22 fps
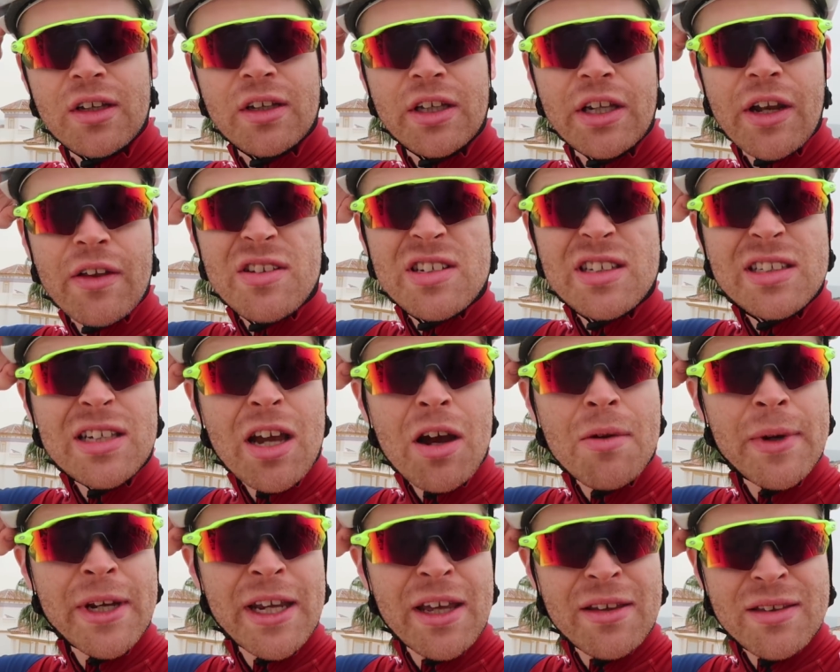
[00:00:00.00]
you know, there's
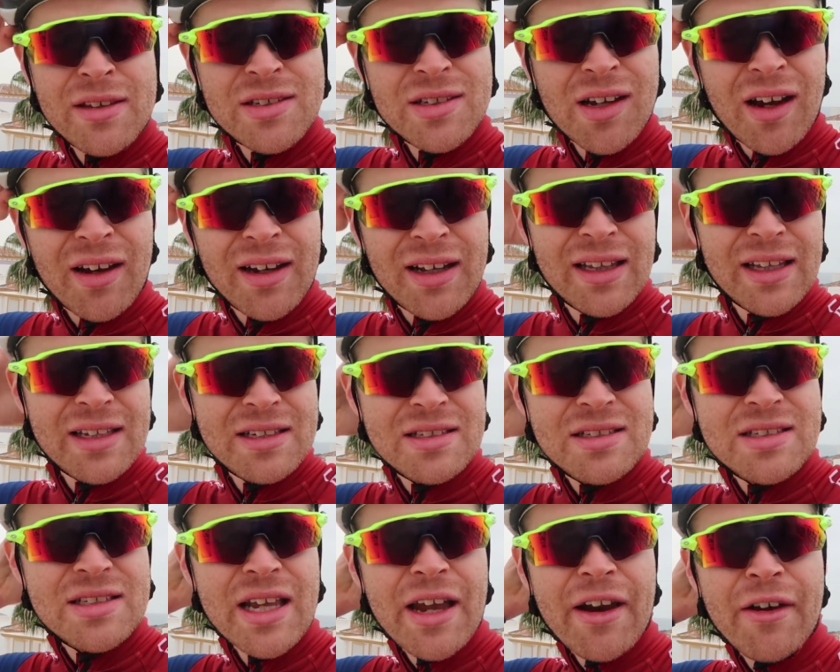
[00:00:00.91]
so many other
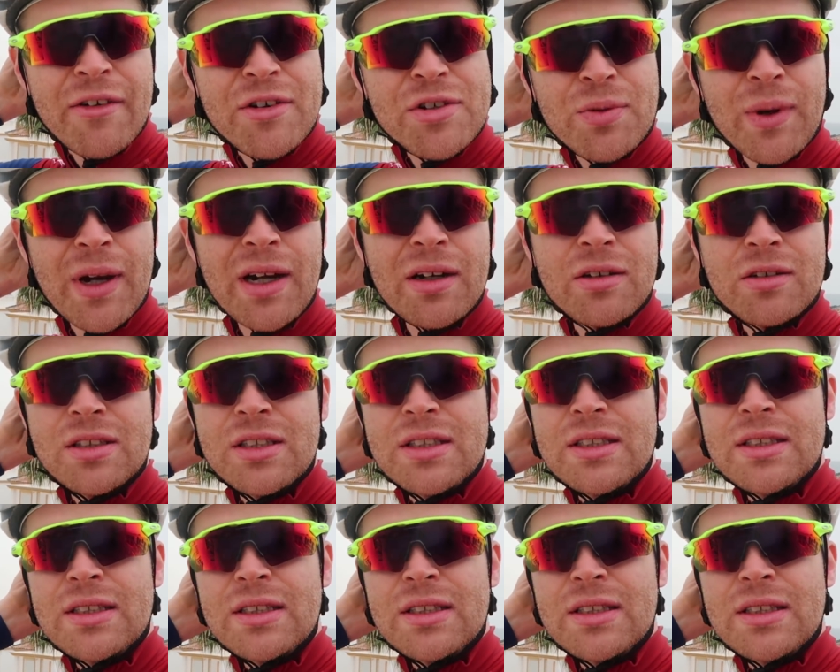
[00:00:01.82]
cyclists there as well.